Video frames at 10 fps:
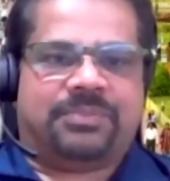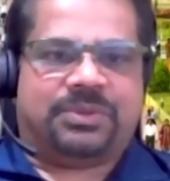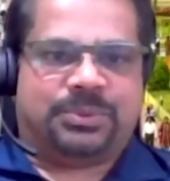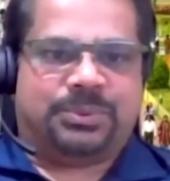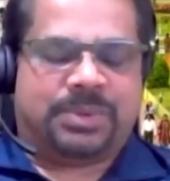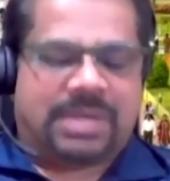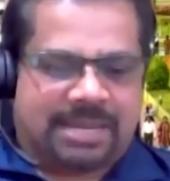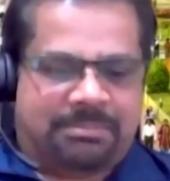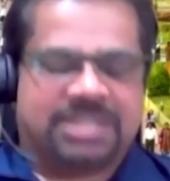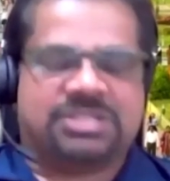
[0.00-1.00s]
who
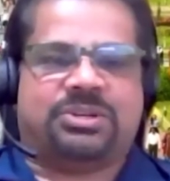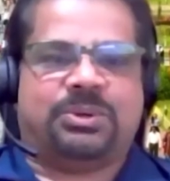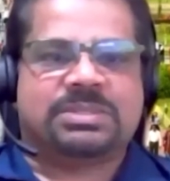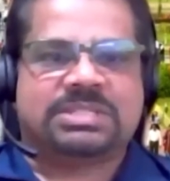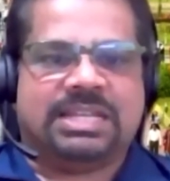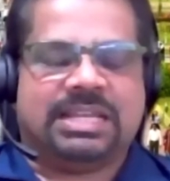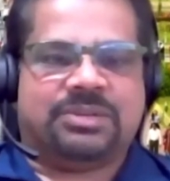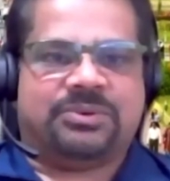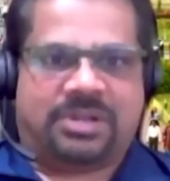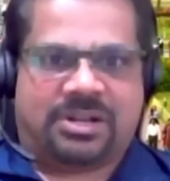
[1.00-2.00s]
had major roles in it
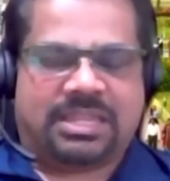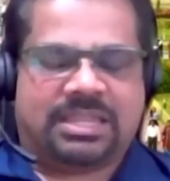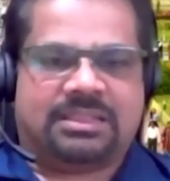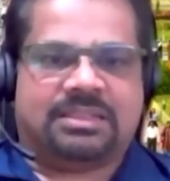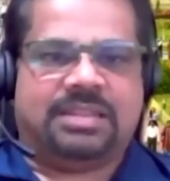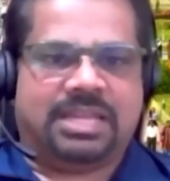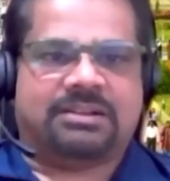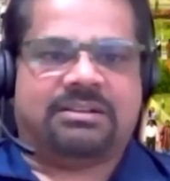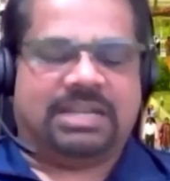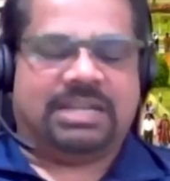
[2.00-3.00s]
who are not there
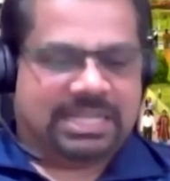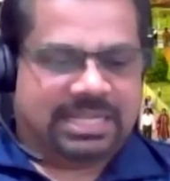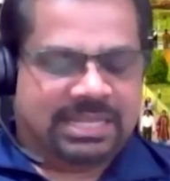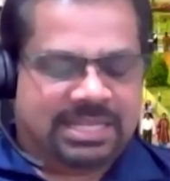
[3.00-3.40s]
currently.